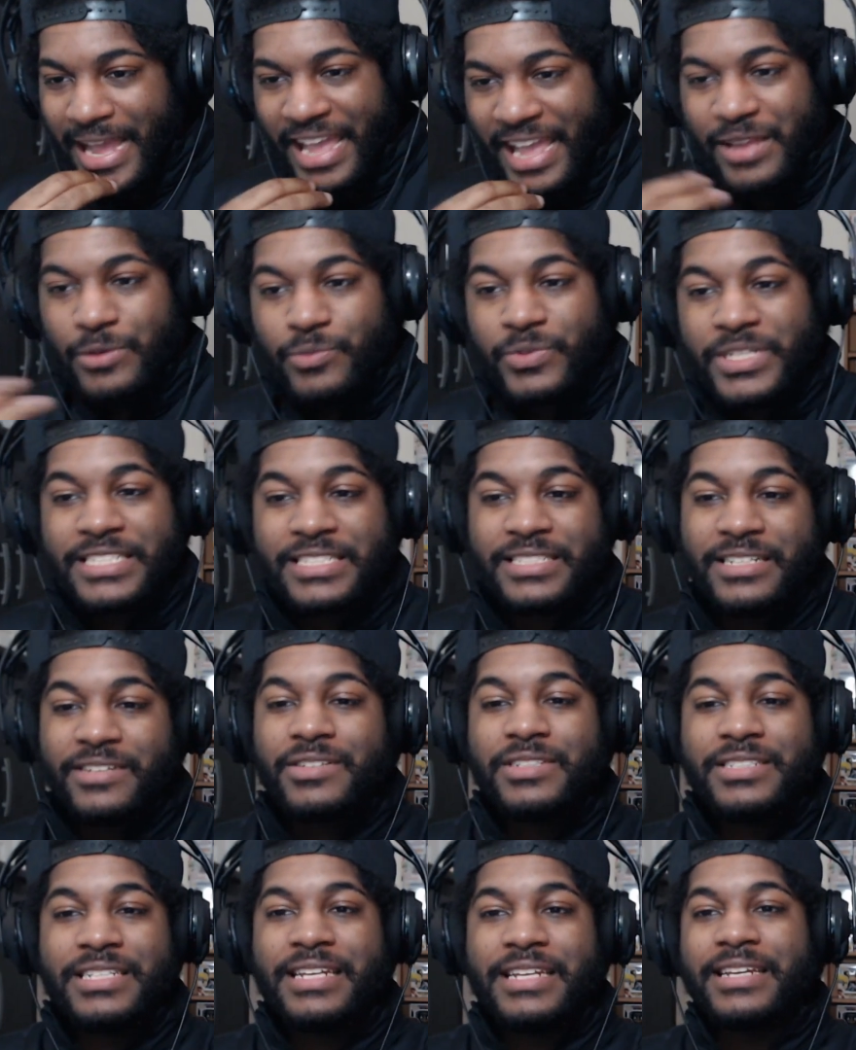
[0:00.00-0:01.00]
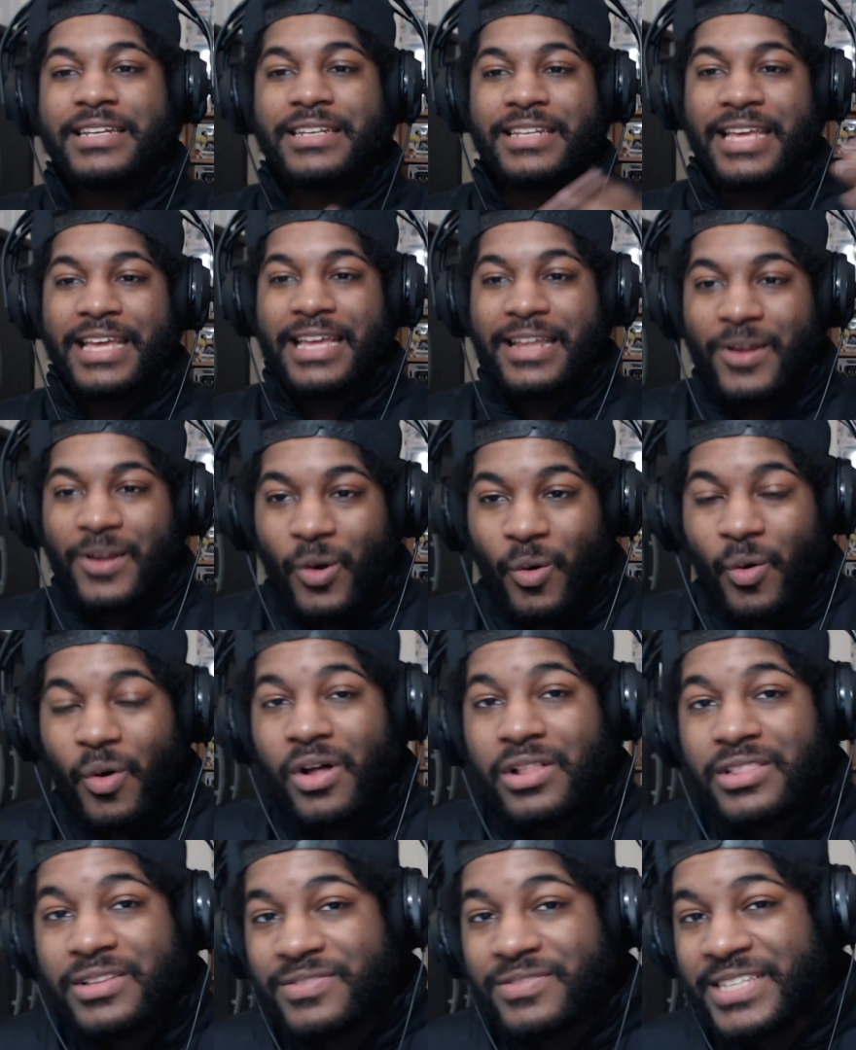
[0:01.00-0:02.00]
and we still didn't get
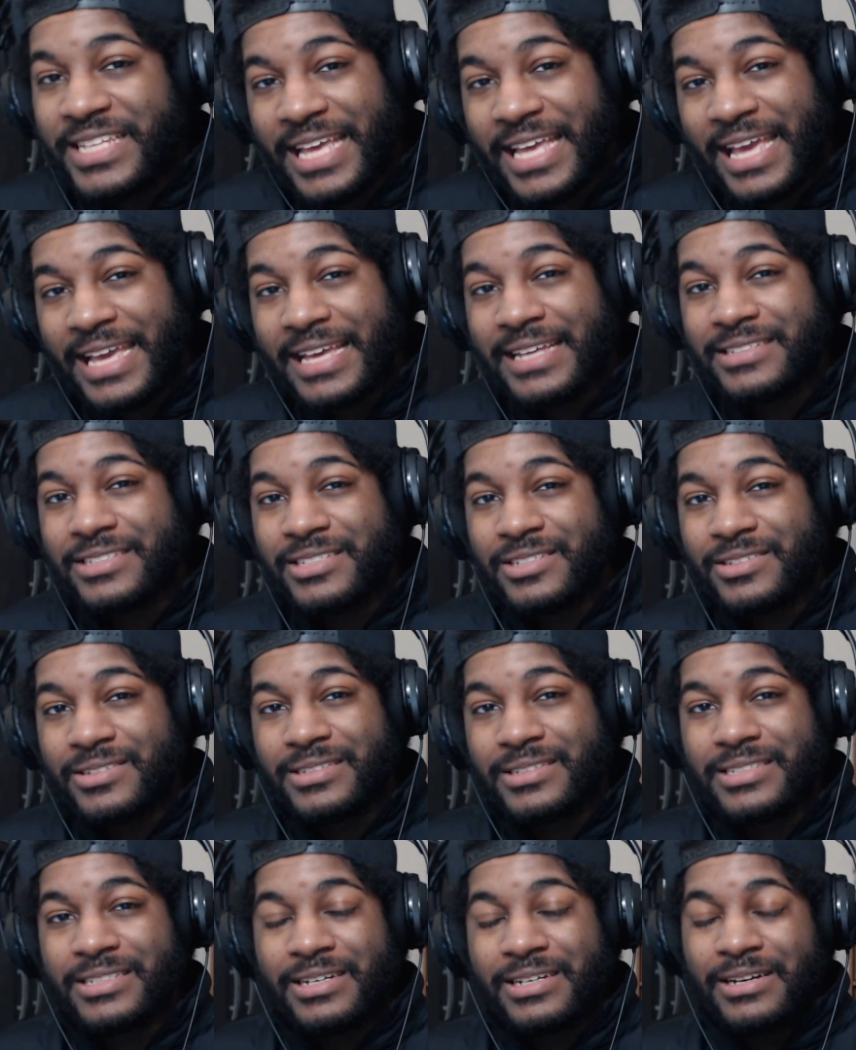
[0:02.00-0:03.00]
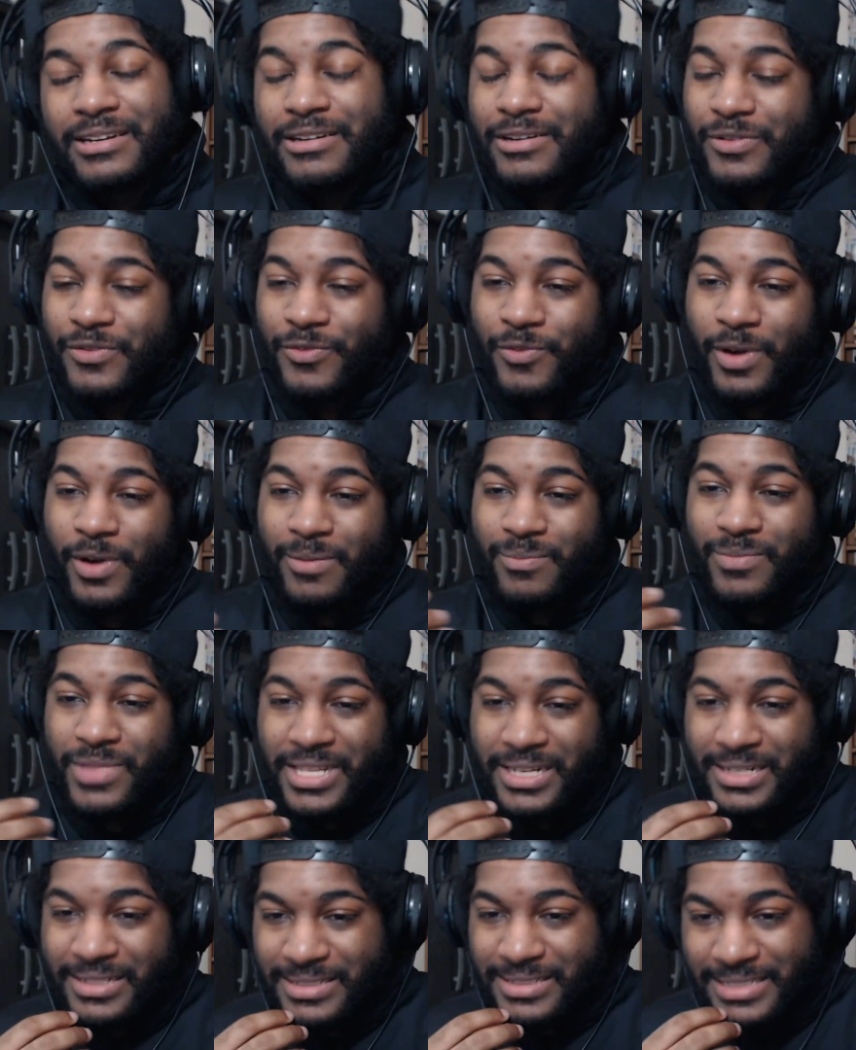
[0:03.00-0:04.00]
all of the answers from
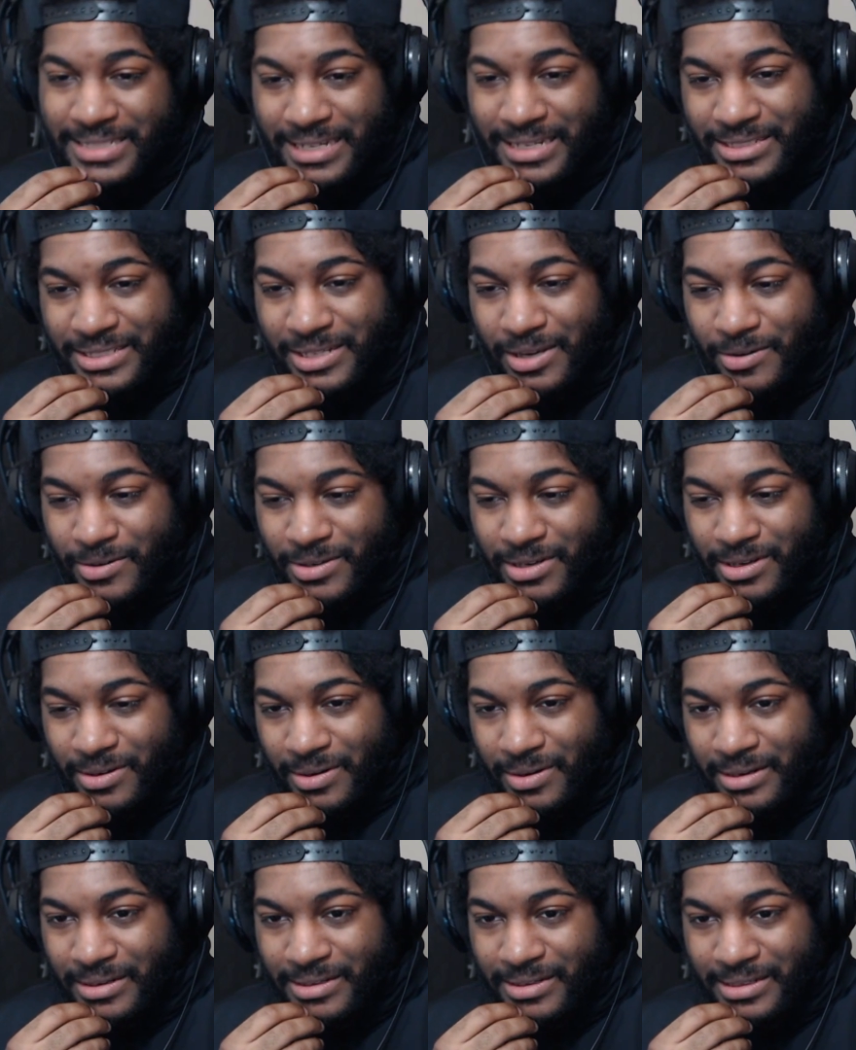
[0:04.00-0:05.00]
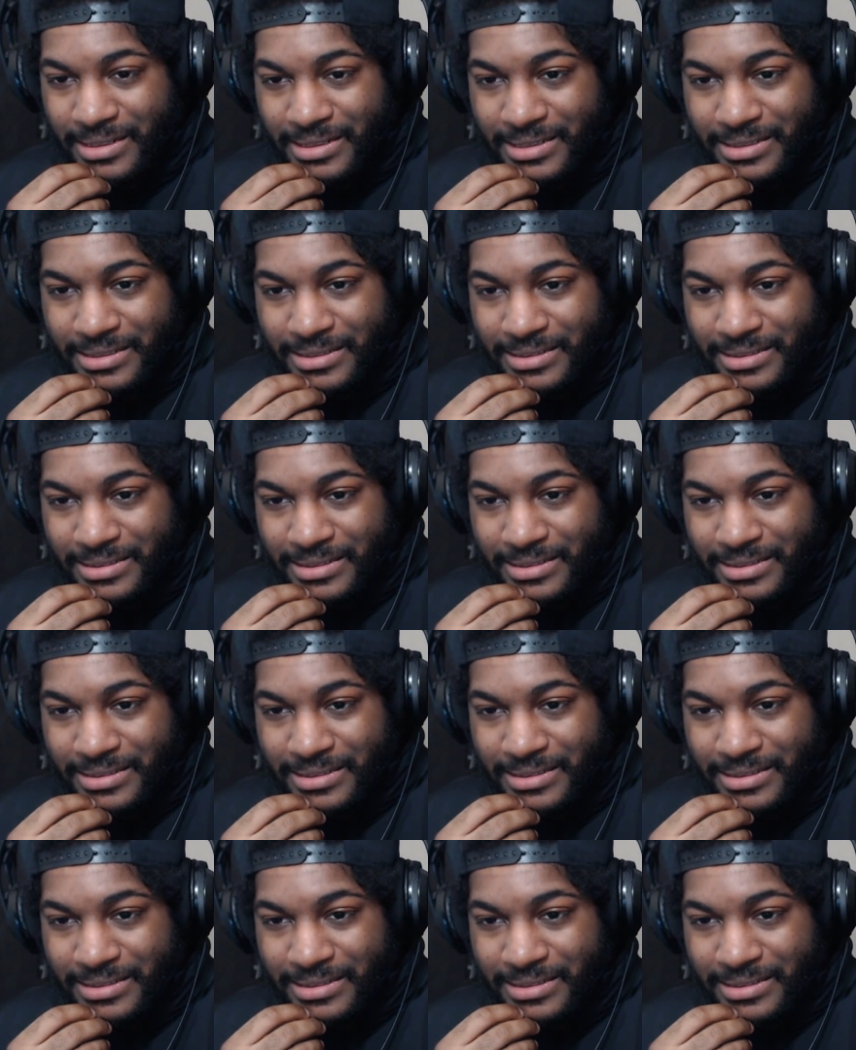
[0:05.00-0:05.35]
the Satoko arc.